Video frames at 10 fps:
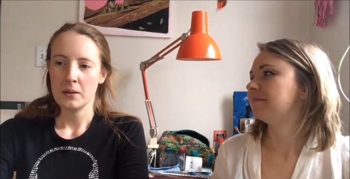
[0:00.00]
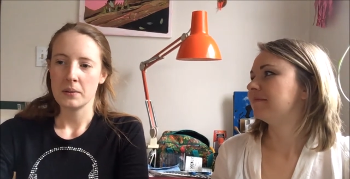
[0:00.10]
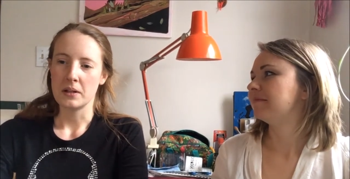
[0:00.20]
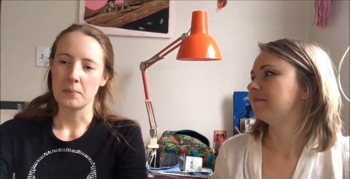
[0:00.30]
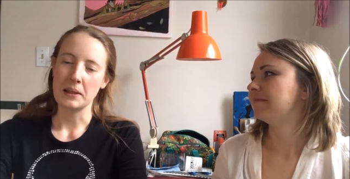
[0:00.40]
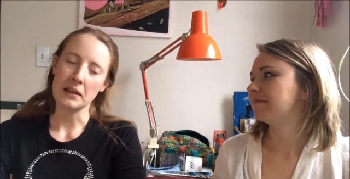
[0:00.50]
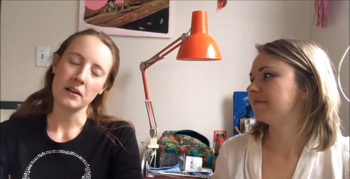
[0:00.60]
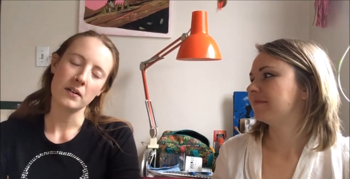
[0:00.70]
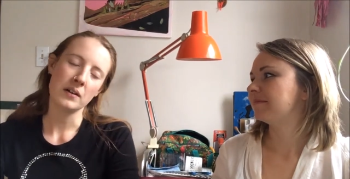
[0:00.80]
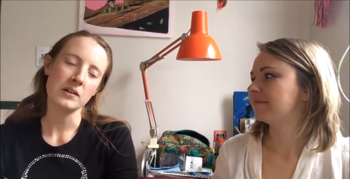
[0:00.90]
Speaker 1: But then I'll be like,
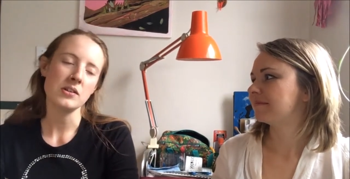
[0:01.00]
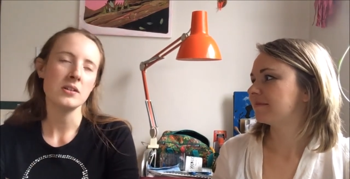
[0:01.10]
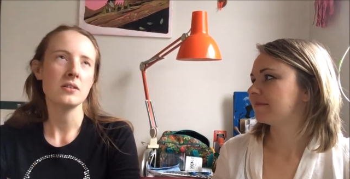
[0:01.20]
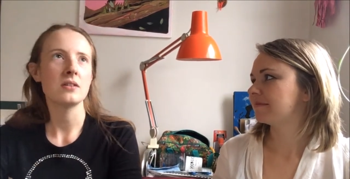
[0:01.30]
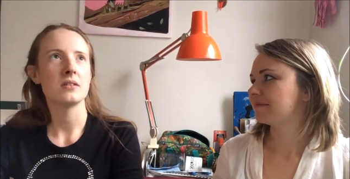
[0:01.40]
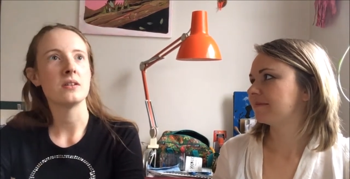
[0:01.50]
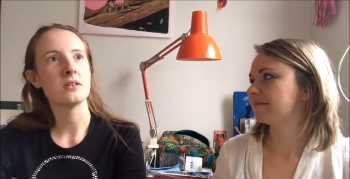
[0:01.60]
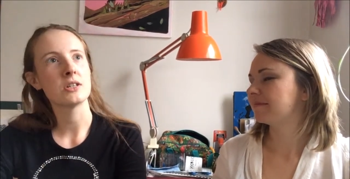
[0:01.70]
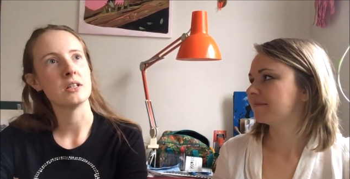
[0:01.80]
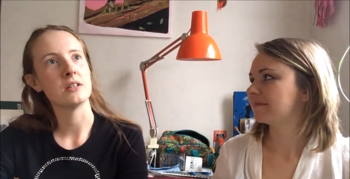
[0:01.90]
oh, I should do the
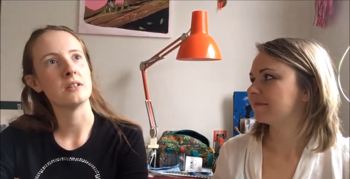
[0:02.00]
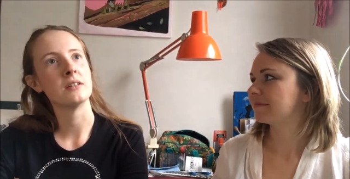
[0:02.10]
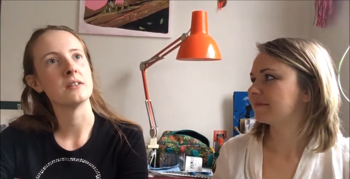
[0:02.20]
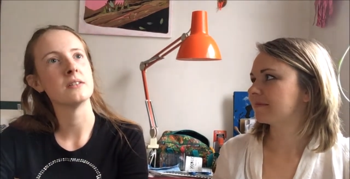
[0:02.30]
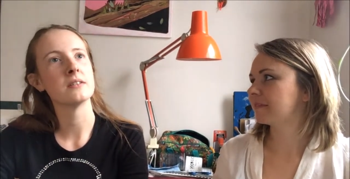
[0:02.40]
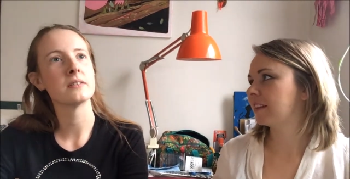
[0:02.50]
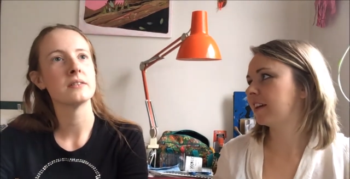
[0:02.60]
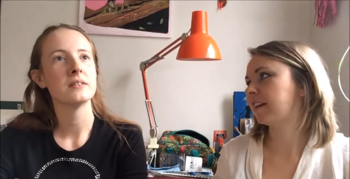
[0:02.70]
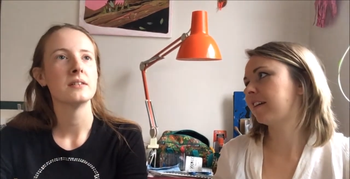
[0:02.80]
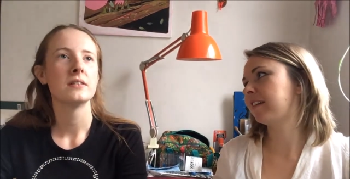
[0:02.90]
dishes.
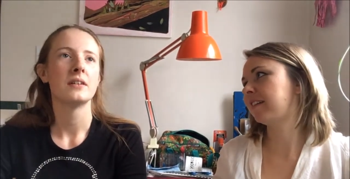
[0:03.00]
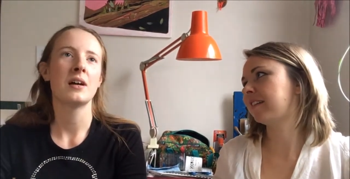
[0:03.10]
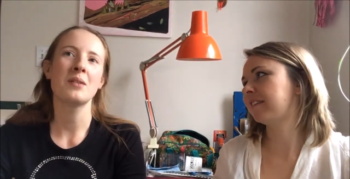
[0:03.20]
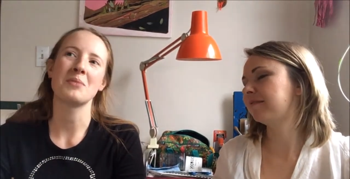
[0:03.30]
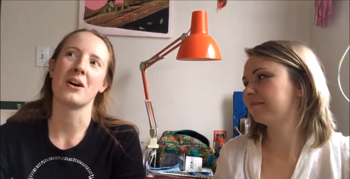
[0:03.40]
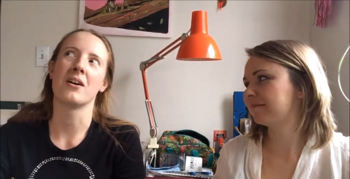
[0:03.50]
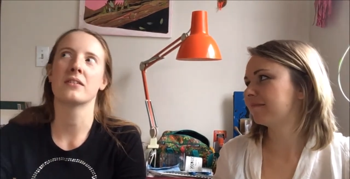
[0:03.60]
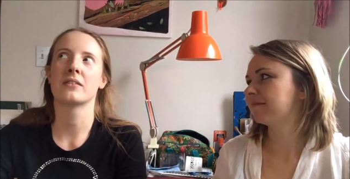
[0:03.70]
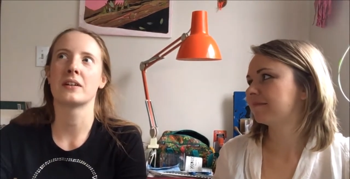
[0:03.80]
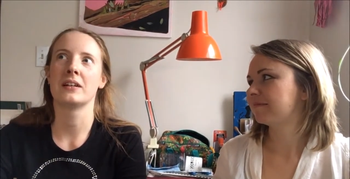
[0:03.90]
Yeah. I'm
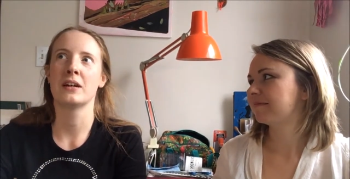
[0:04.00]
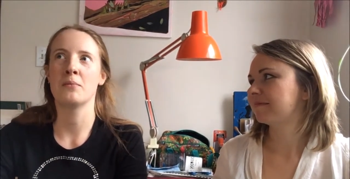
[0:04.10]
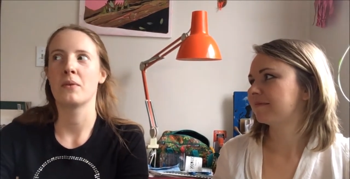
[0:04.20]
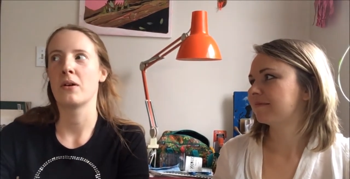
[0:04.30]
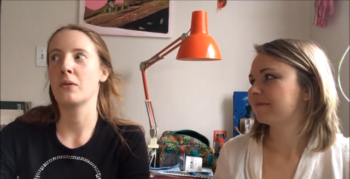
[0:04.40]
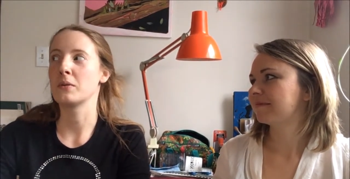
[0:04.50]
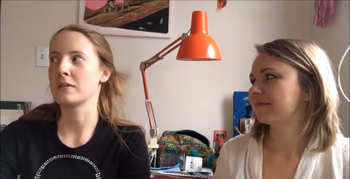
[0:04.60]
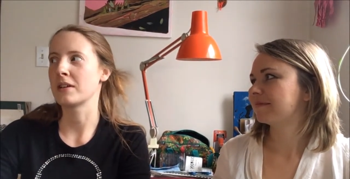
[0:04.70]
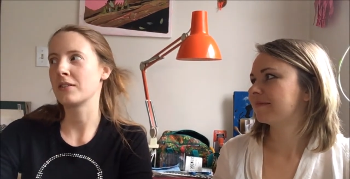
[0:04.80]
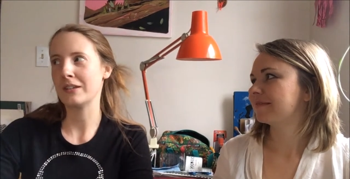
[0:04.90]
hungry. I'm
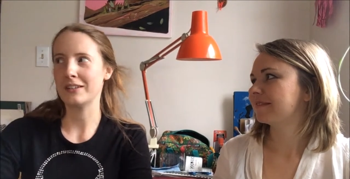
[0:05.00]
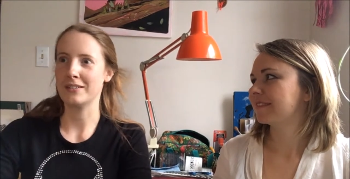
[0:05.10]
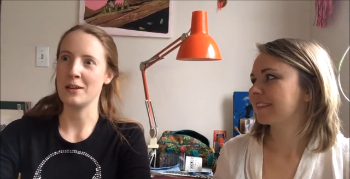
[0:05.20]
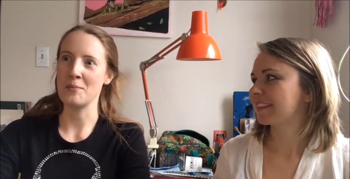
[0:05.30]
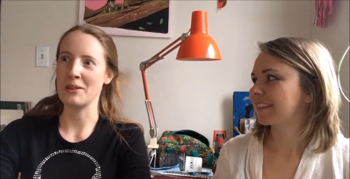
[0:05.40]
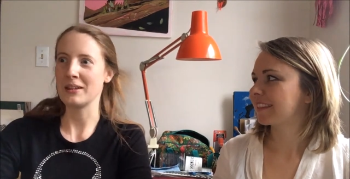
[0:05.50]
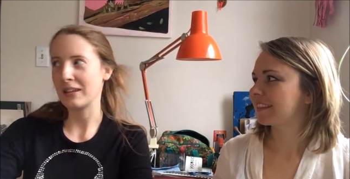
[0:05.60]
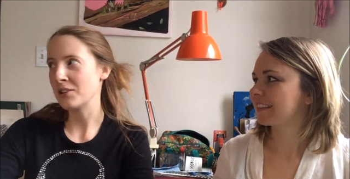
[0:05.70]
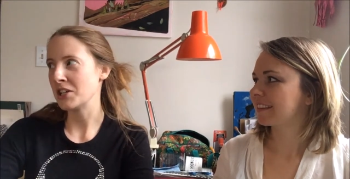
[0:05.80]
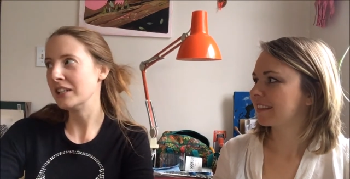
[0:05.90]
always hungry because I'm in the
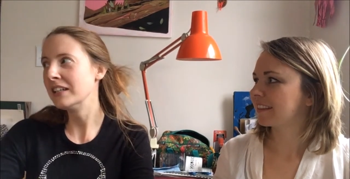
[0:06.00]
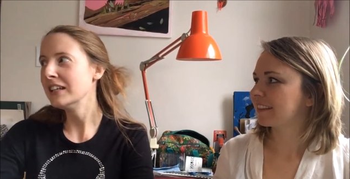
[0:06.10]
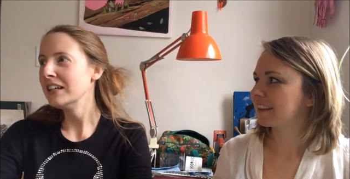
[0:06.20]
kitchen.